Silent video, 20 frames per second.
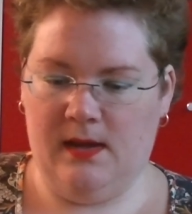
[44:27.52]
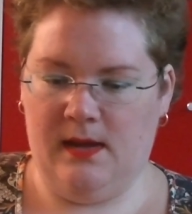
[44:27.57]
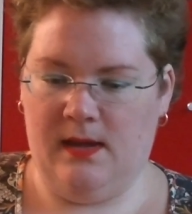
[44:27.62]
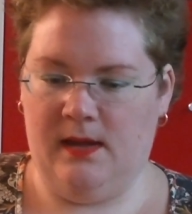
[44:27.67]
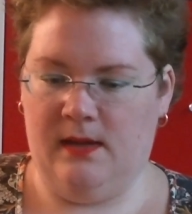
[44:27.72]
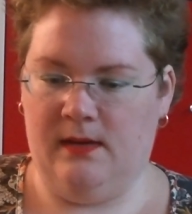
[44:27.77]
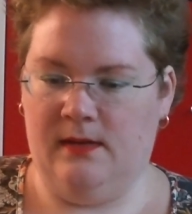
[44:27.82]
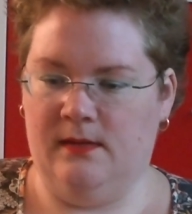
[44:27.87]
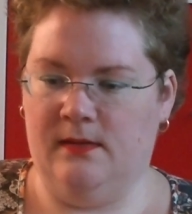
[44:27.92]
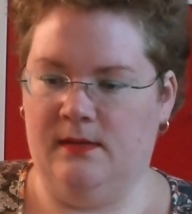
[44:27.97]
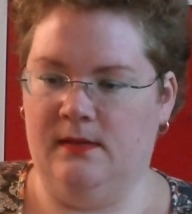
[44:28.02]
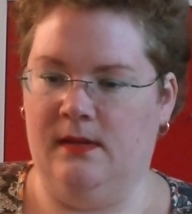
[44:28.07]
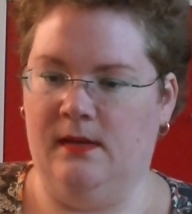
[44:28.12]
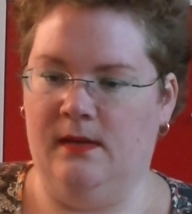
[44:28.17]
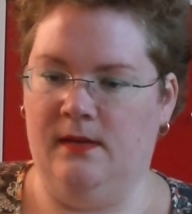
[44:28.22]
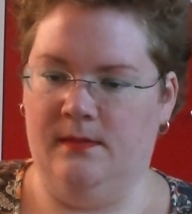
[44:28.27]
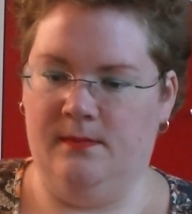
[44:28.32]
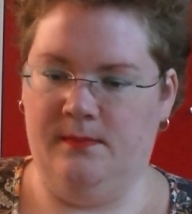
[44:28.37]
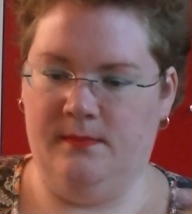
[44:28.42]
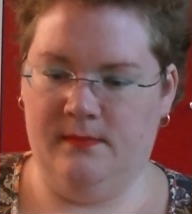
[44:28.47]
and
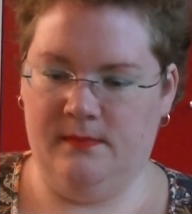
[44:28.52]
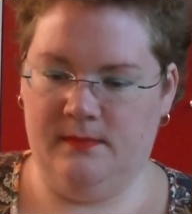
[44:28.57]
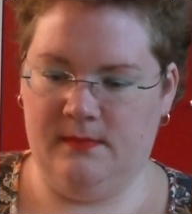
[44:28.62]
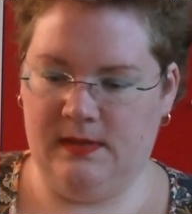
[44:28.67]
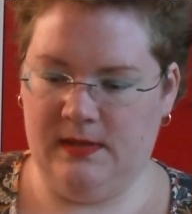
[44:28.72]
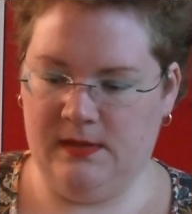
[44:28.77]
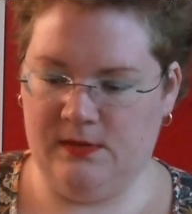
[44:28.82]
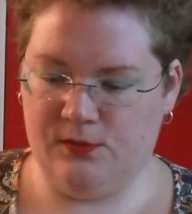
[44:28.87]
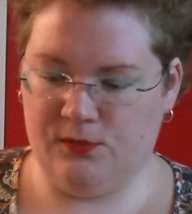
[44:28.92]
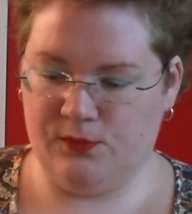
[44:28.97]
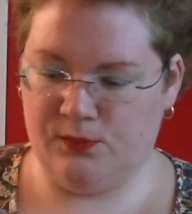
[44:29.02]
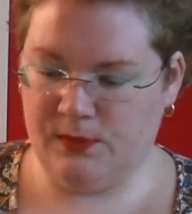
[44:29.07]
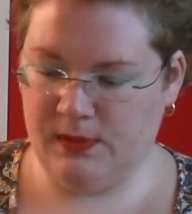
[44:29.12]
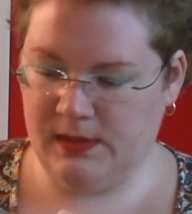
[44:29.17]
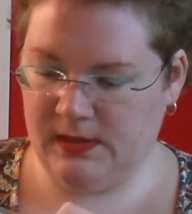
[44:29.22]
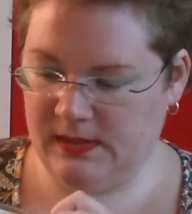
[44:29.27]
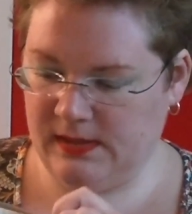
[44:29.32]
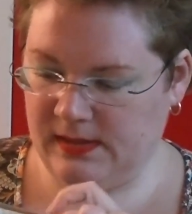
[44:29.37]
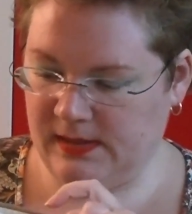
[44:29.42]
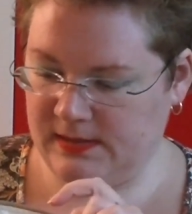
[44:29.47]
it's
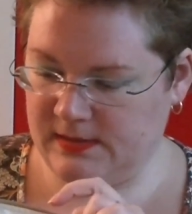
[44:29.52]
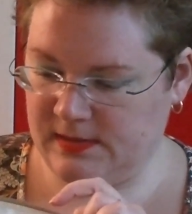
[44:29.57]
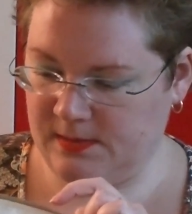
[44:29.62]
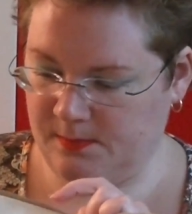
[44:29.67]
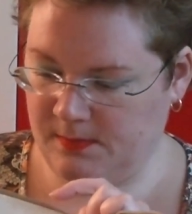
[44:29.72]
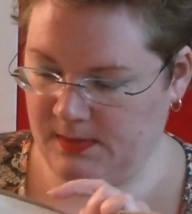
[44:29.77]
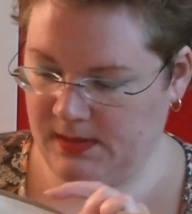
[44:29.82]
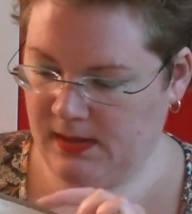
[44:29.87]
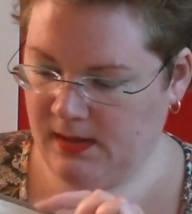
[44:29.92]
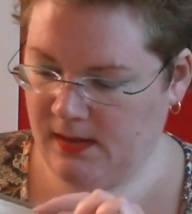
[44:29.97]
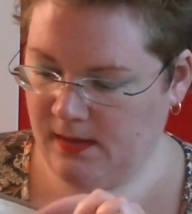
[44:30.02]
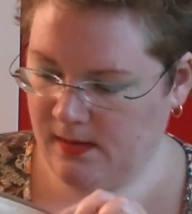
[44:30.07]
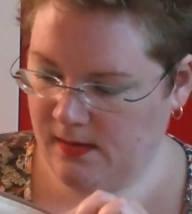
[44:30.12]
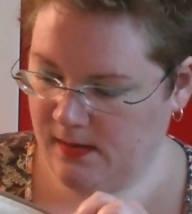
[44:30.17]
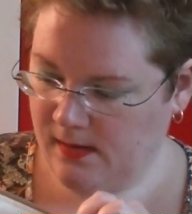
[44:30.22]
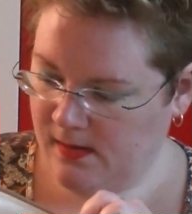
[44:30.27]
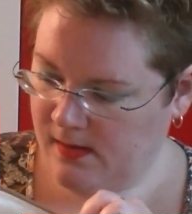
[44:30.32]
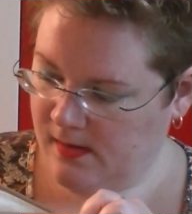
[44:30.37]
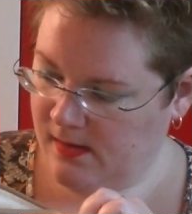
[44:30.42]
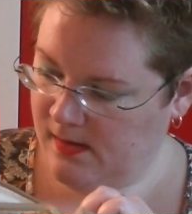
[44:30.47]
really nice and big,
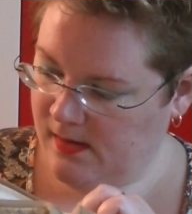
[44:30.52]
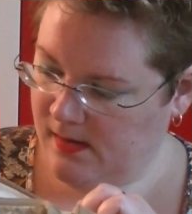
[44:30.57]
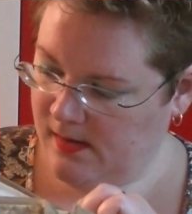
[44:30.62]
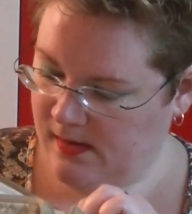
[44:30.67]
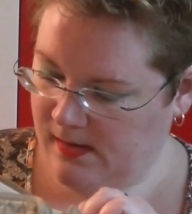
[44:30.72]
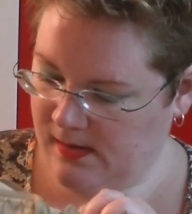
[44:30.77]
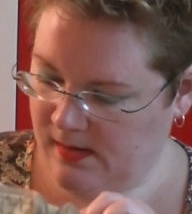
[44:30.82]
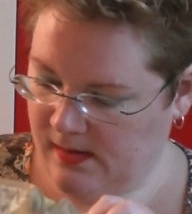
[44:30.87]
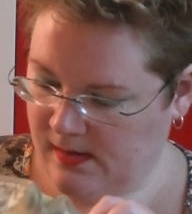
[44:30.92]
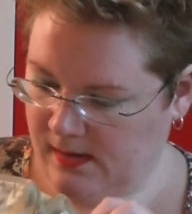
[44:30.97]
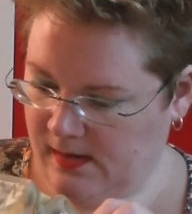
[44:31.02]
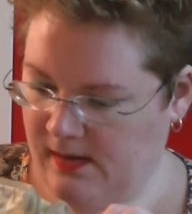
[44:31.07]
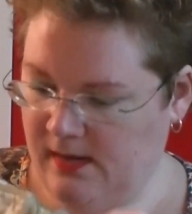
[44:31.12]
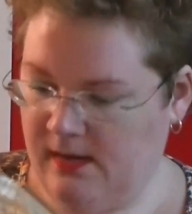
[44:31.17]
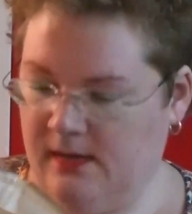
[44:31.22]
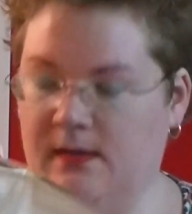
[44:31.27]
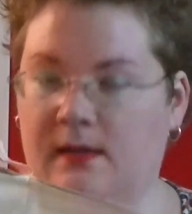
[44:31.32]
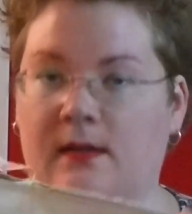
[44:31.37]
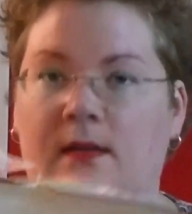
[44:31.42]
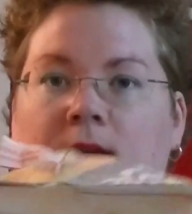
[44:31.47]
and